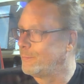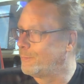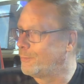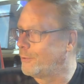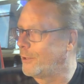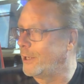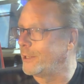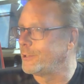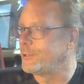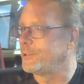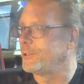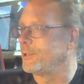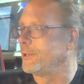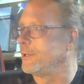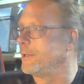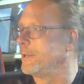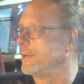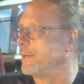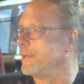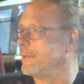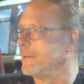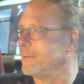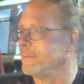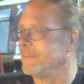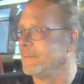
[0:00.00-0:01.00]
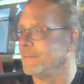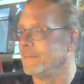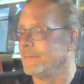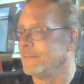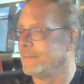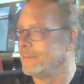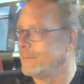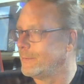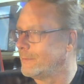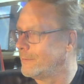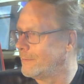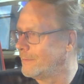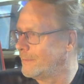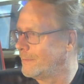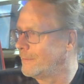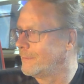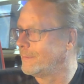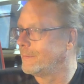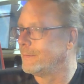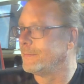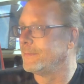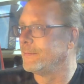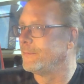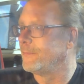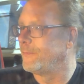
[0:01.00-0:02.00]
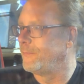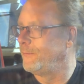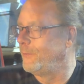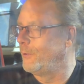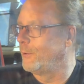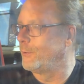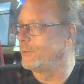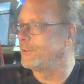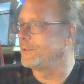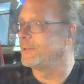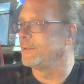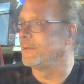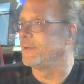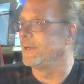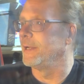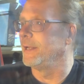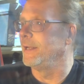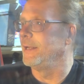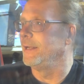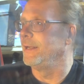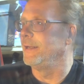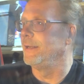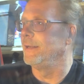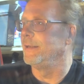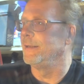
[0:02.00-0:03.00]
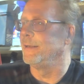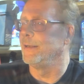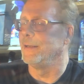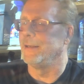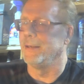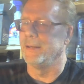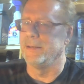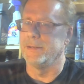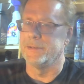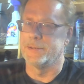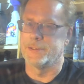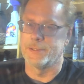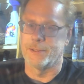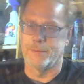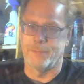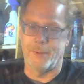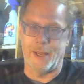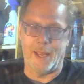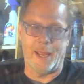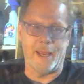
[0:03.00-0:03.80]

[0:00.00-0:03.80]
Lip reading: pressure filtering and some